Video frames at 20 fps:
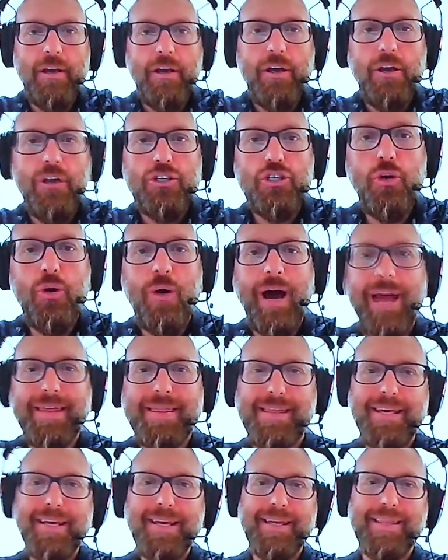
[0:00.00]
So I
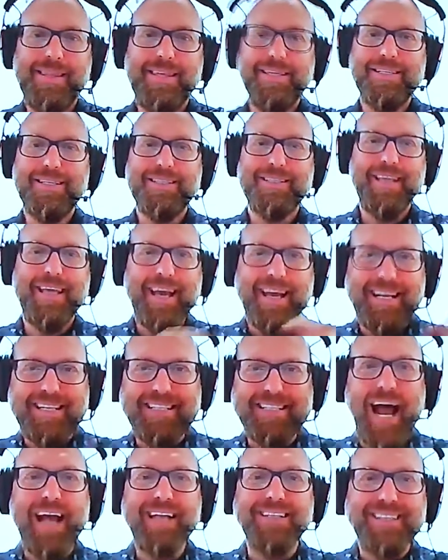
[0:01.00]
think this is the
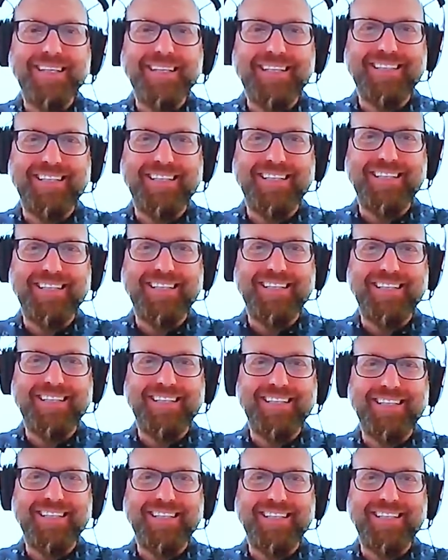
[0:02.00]
exciting times we are